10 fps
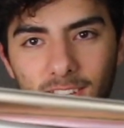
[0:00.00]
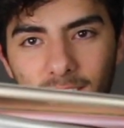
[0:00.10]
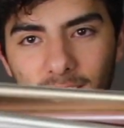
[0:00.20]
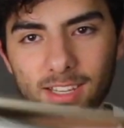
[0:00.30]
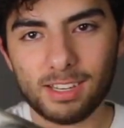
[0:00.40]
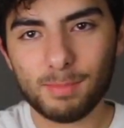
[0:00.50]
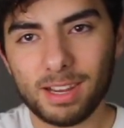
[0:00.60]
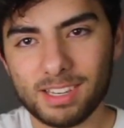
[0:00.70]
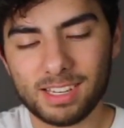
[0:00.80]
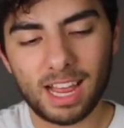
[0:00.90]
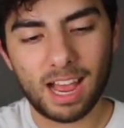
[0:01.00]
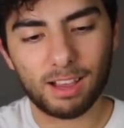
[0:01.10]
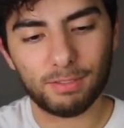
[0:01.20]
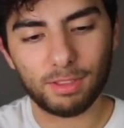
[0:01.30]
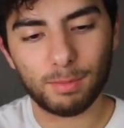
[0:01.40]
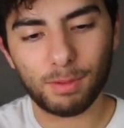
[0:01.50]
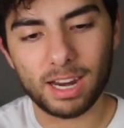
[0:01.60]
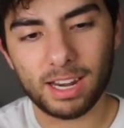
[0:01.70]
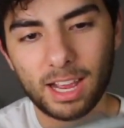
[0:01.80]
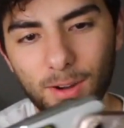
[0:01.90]
this is my stack of them right
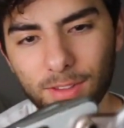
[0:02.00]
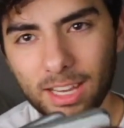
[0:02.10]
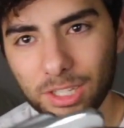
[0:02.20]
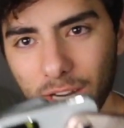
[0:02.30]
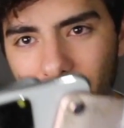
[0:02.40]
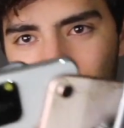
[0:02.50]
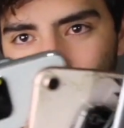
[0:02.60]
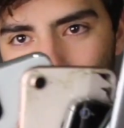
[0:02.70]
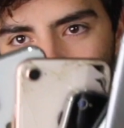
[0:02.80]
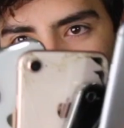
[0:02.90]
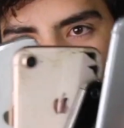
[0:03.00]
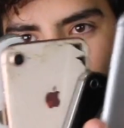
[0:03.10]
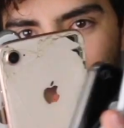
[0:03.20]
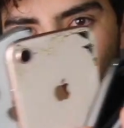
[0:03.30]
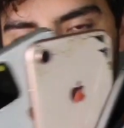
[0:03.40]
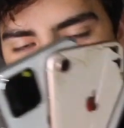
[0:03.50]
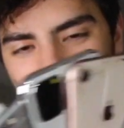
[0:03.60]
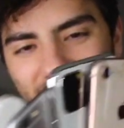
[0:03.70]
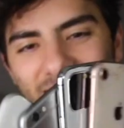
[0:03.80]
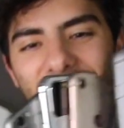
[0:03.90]
now. They change pretty frequently.
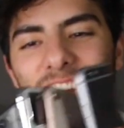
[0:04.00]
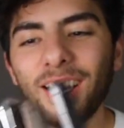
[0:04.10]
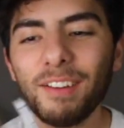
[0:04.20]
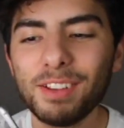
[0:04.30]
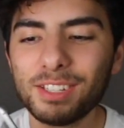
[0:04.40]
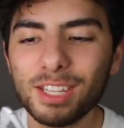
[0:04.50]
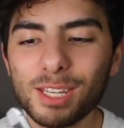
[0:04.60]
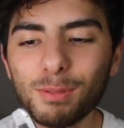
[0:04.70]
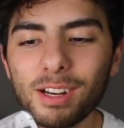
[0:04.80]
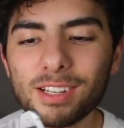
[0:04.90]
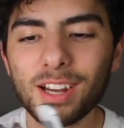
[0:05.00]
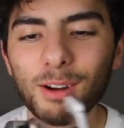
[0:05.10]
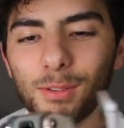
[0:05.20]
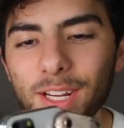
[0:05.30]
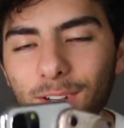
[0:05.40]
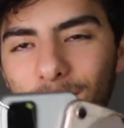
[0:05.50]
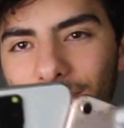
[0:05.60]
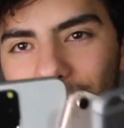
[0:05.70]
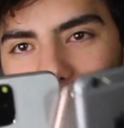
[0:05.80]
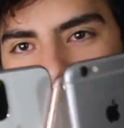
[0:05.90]
Obviously, this one is not real.
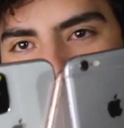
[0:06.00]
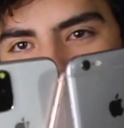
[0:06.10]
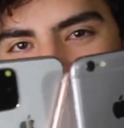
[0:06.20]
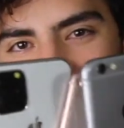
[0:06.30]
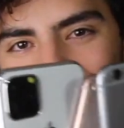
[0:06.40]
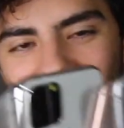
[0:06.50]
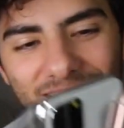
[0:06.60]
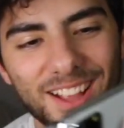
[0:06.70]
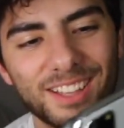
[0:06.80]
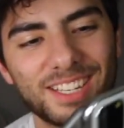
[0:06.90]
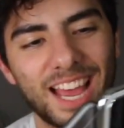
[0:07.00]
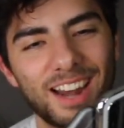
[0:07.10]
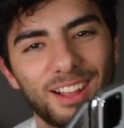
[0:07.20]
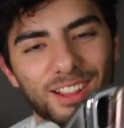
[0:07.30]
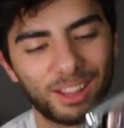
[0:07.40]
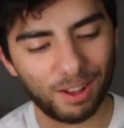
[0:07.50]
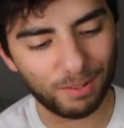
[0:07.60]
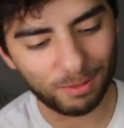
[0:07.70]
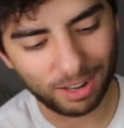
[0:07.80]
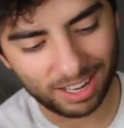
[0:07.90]
This iPhone 10
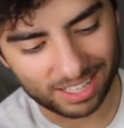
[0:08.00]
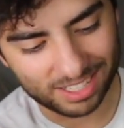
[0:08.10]
clone one is